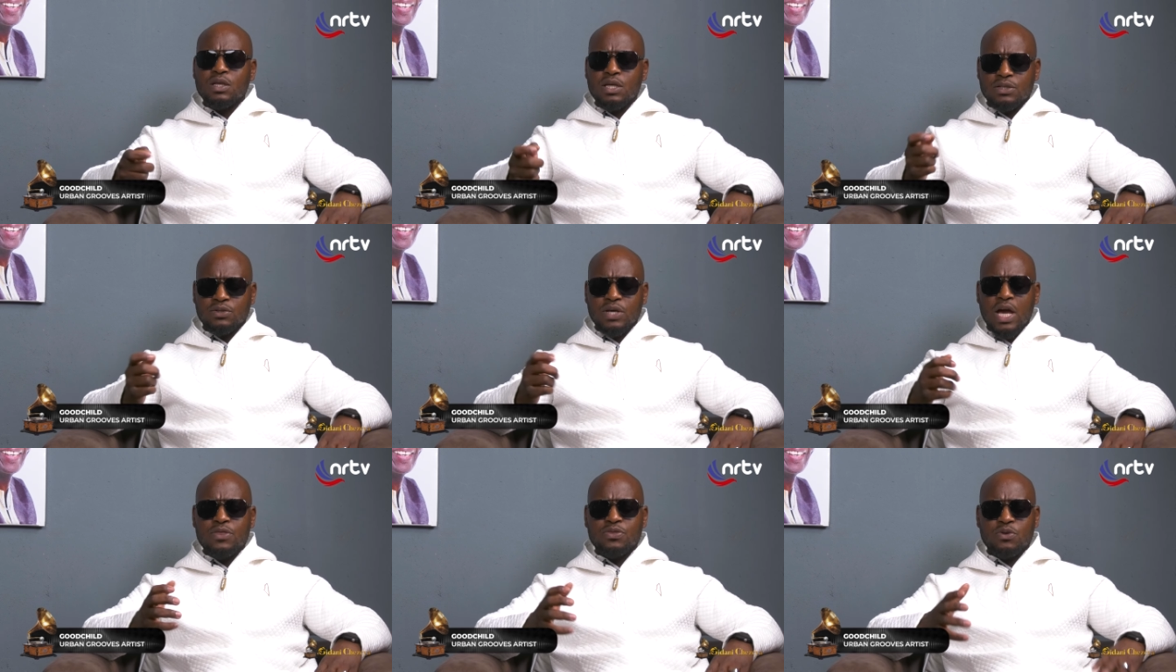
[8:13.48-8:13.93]

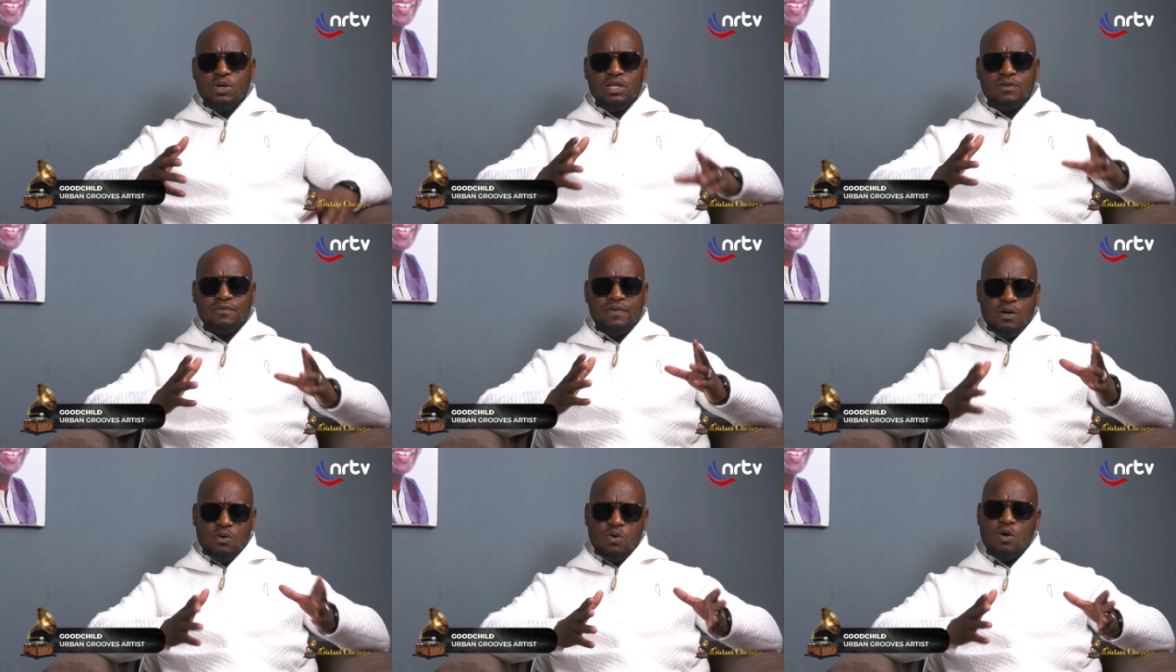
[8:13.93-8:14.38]
So I thought
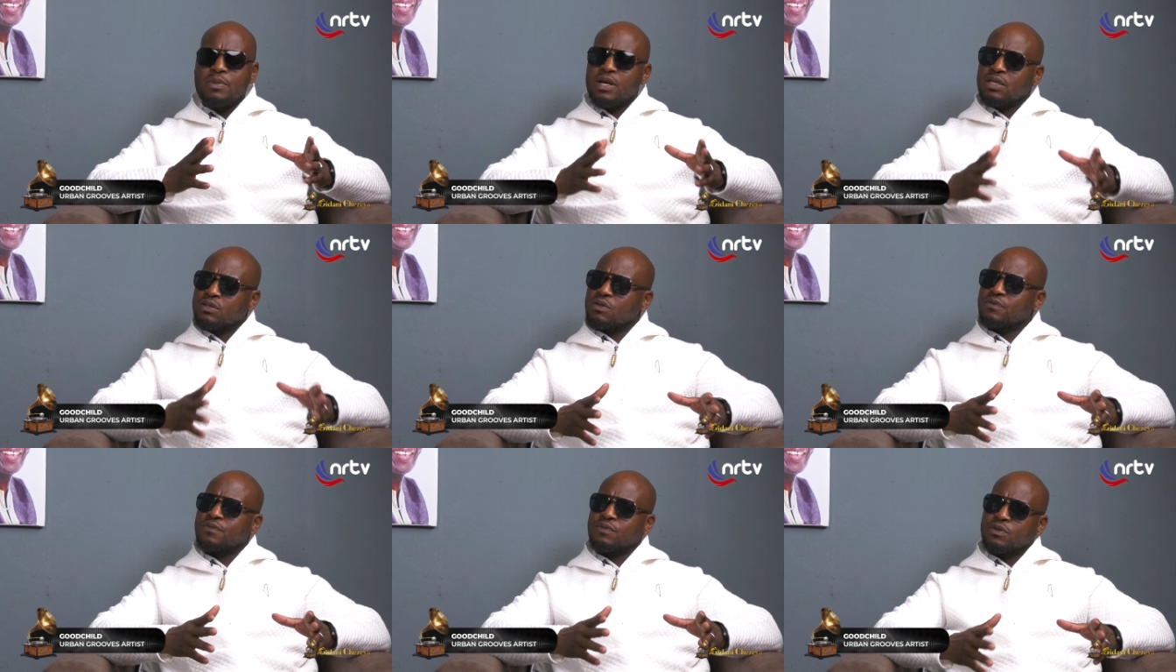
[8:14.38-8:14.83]
if I call
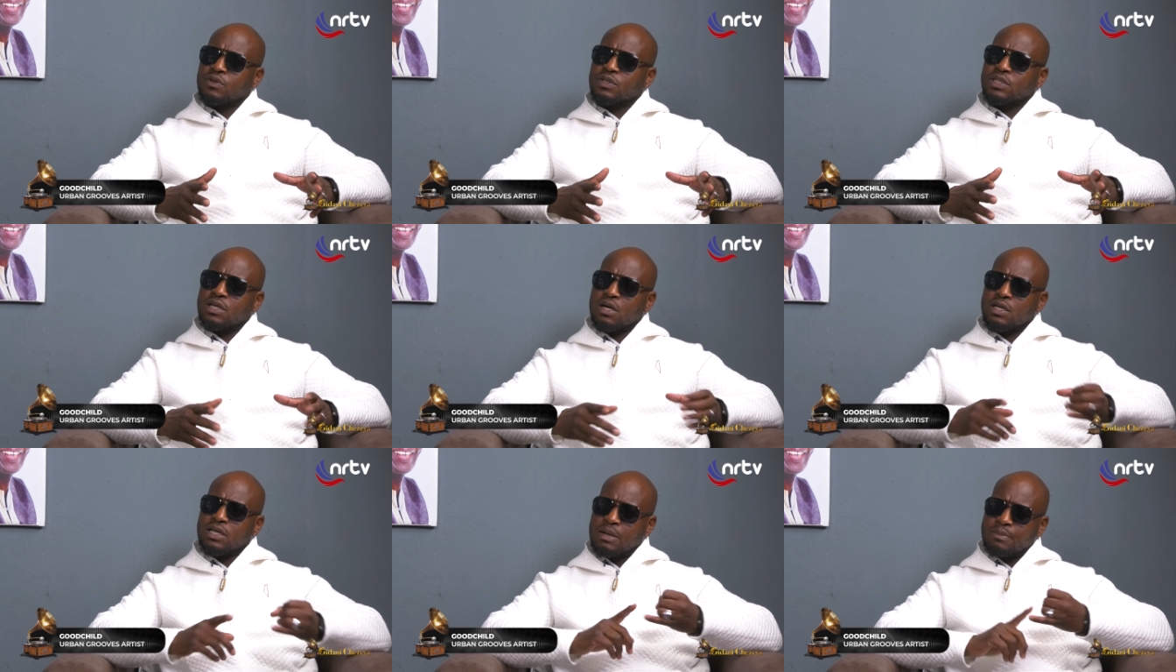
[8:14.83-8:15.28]
myself good
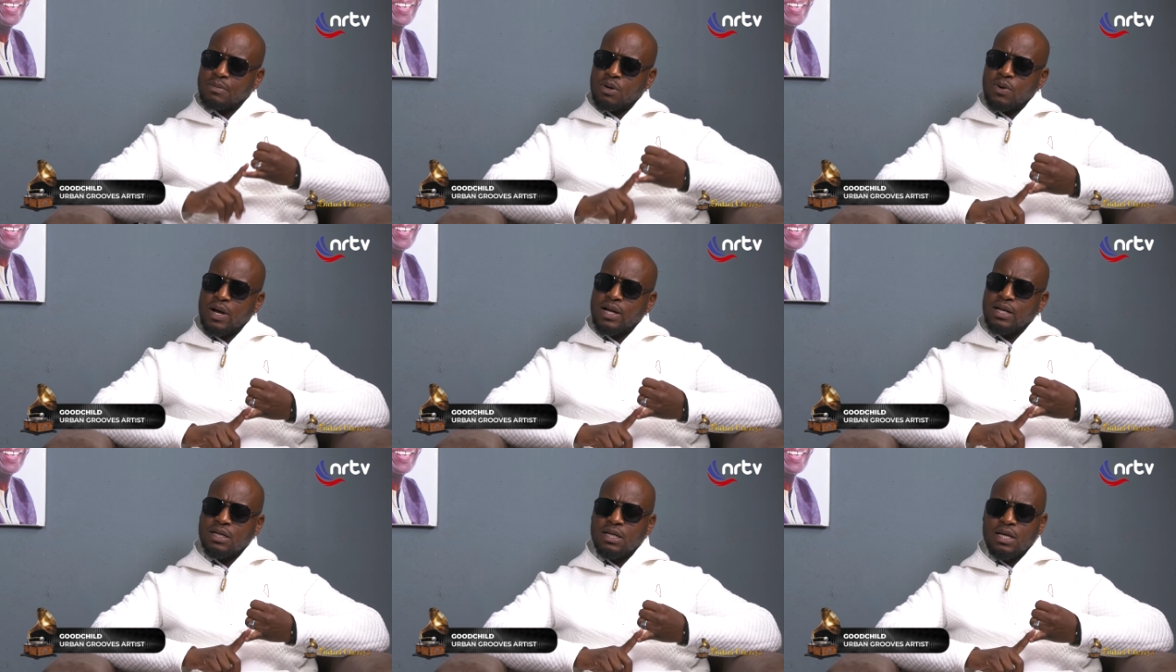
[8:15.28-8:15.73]
child, number
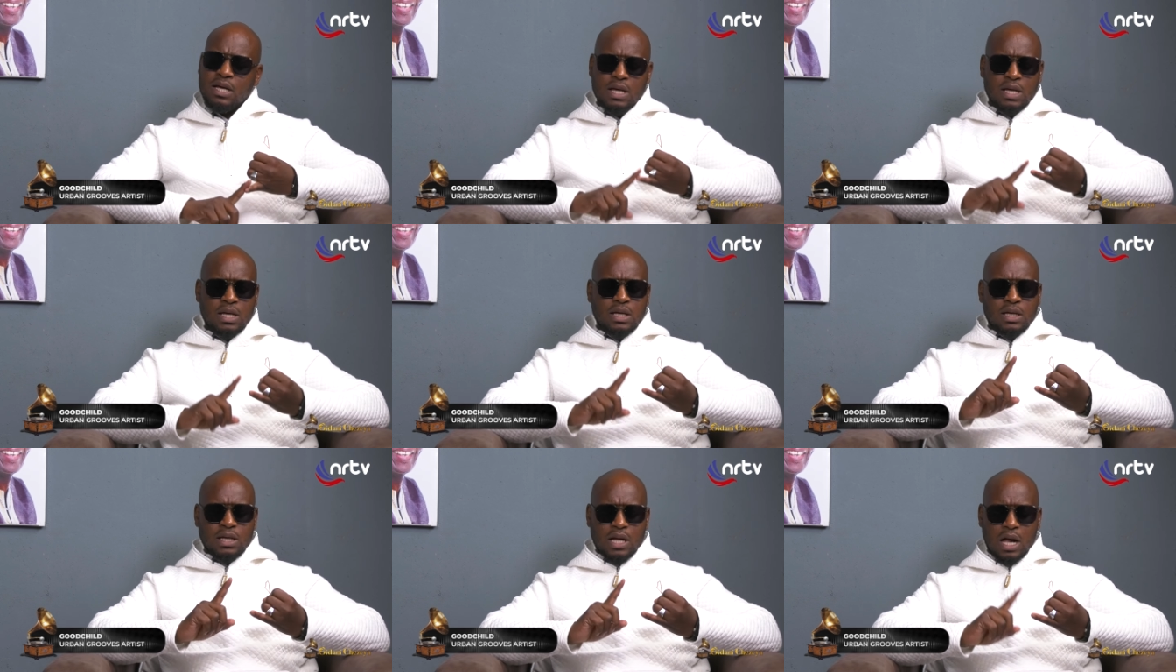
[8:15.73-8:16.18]
one,
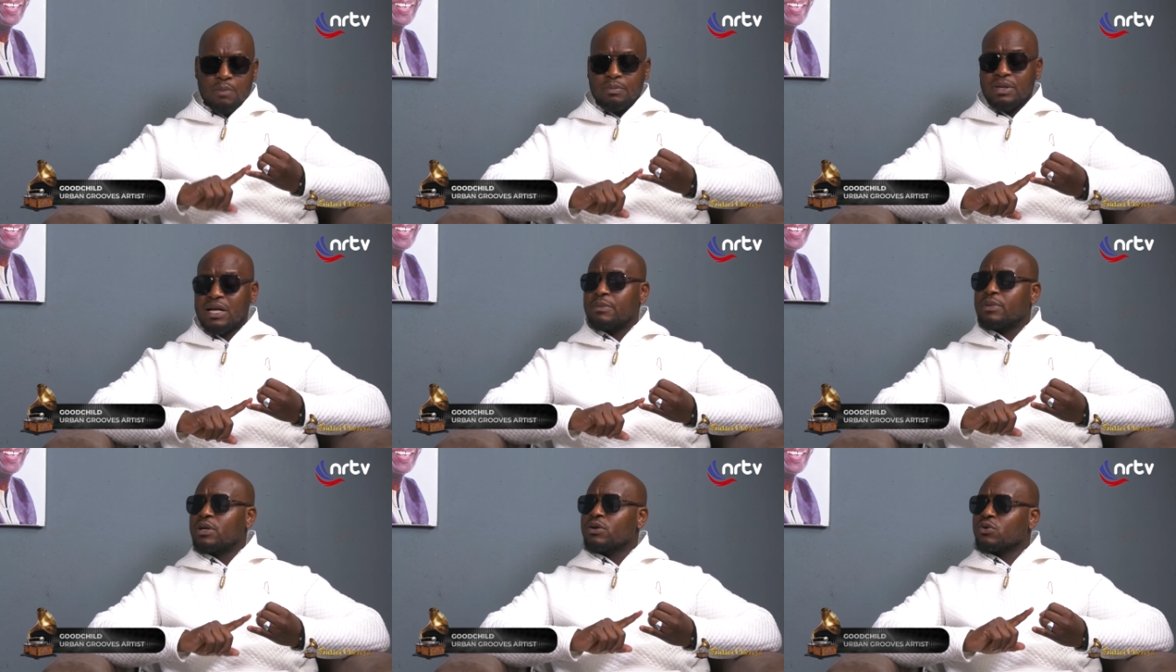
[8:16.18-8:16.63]
I
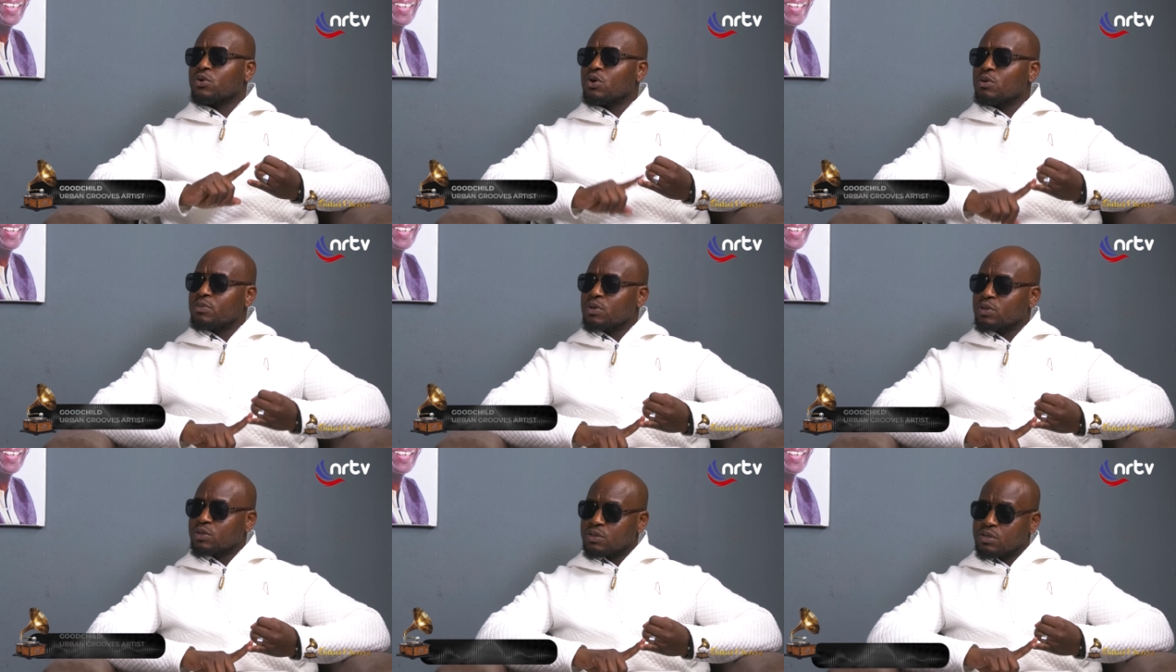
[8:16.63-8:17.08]
become a role
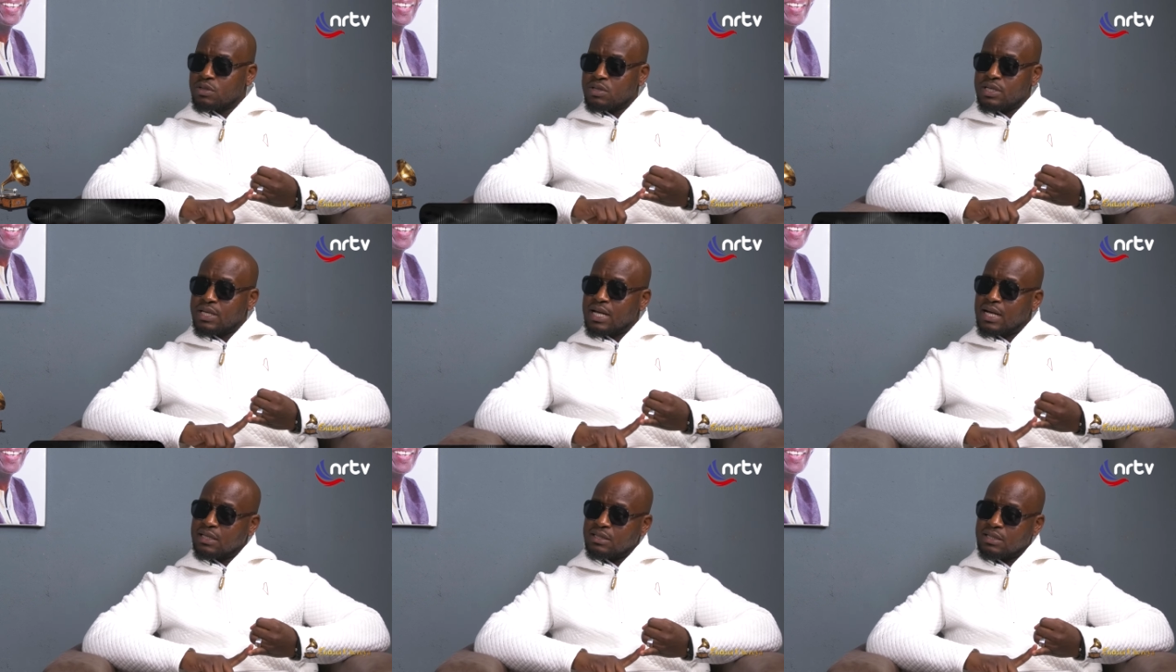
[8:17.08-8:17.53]
model to the
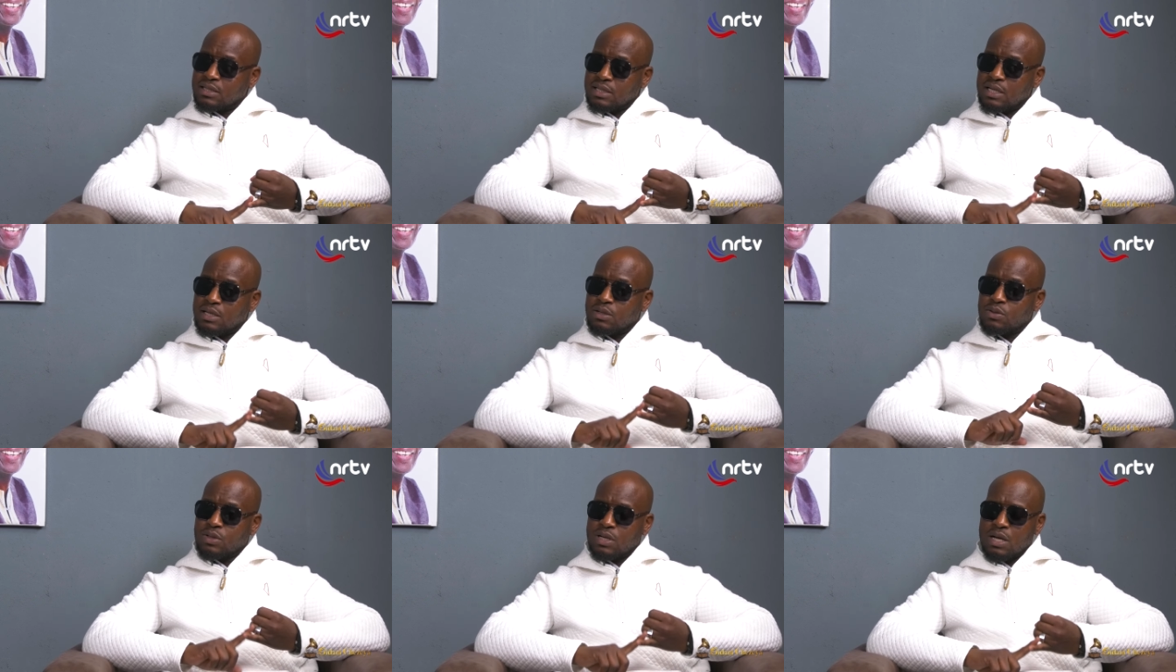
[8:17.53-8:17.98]
youngsters
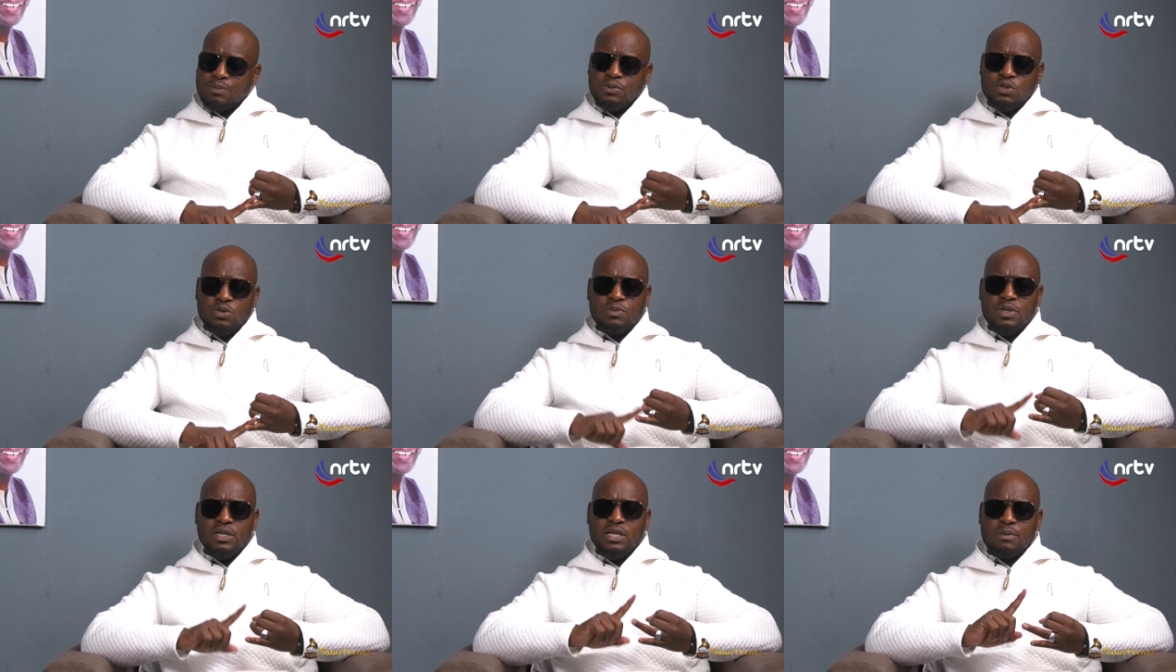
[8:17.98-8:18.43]
that look up to me.